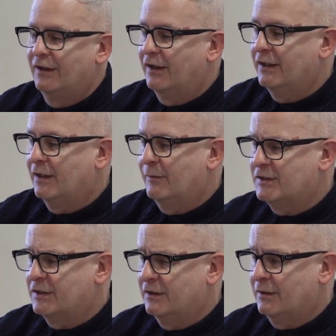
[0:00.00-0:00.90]
Are you going to
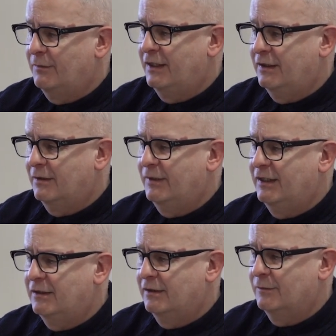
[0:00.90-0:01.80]
measure the mean, the
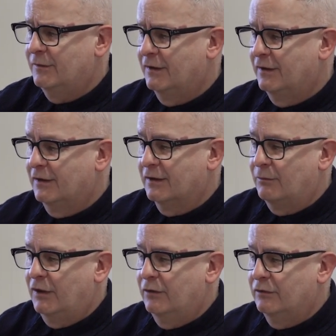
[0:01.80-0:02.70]
median, the
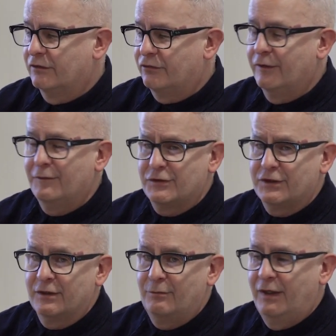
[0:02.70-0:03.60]
mode, the
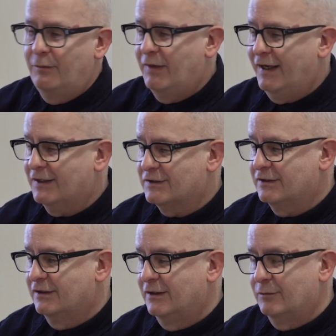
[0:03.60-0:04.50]
frequency, the
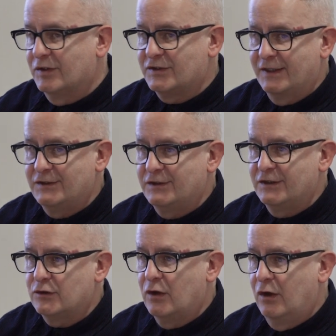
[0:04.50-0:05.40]
min-max,
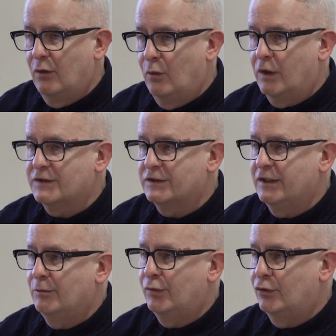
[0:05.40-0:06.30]
percentages? What's
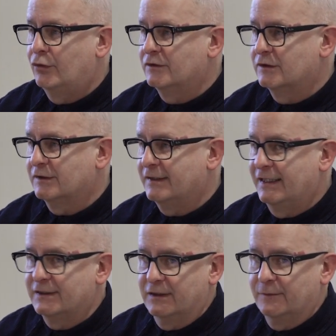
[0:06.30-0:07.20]
the important
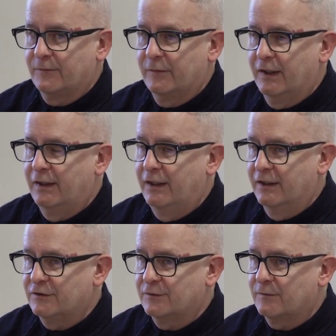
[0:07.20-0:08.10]
data in
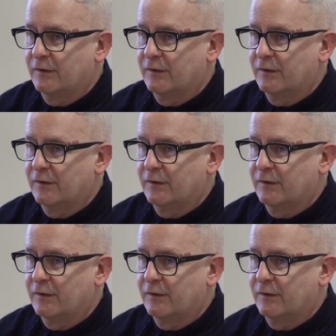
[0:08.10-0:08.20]
this?